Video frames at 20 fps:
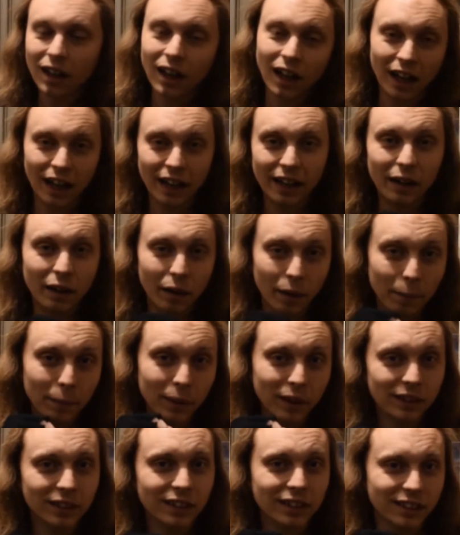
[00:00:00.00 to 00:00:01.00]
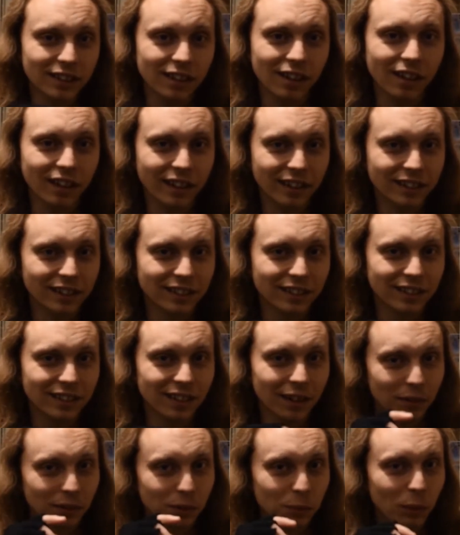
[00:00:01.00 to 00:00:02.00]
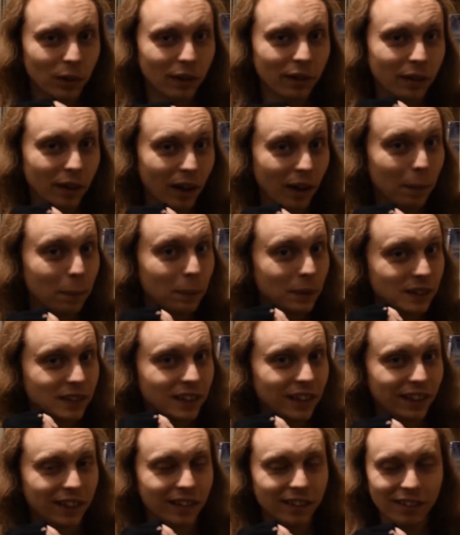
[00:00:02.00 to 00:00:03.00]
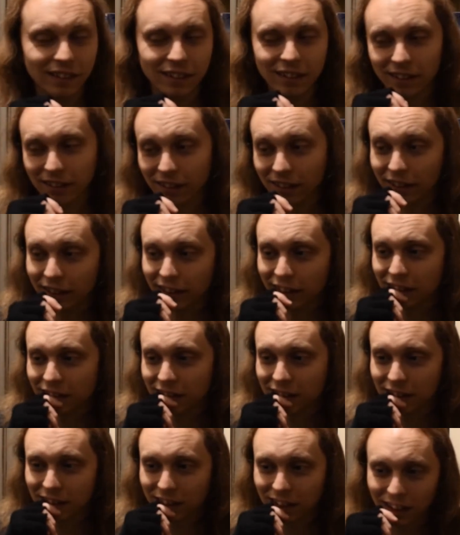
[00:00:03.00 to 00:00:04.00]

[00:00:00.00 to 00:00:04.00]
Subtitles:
And among these lights, there was one that I particularly liked.